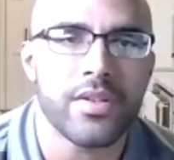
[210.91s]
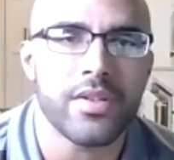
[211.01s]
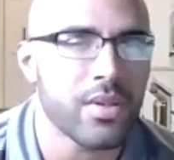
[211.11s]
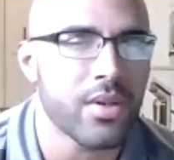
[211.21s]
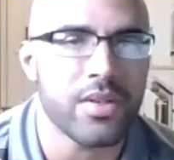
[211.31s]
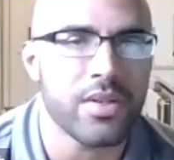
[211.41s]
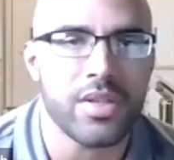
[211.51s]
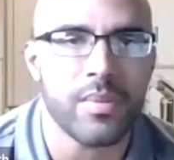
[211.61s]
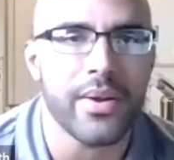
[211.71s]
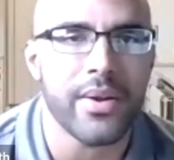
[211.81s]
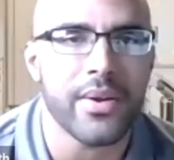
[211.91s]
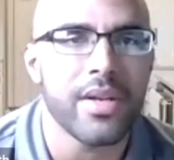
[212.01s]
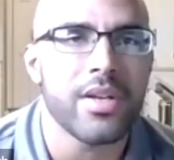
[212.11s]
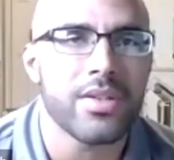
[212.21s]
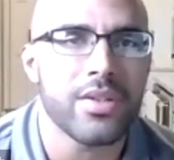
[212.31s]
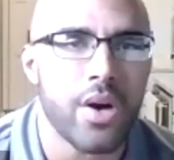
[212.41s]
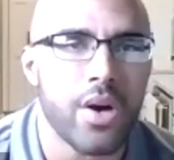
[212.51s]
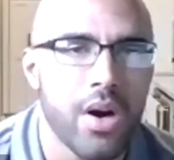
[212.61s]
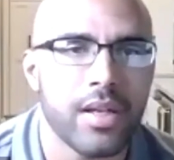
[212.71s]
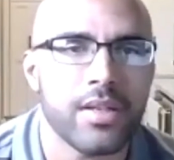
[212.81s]
So it's all just about
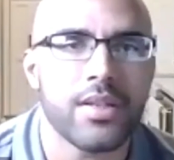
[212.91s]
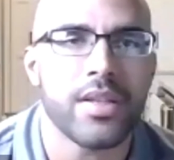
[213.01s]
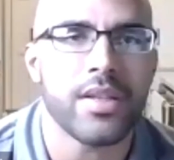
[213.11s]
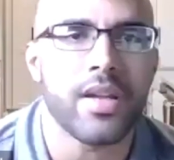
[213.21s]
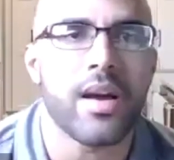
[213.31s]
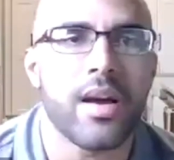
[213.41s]
talking to them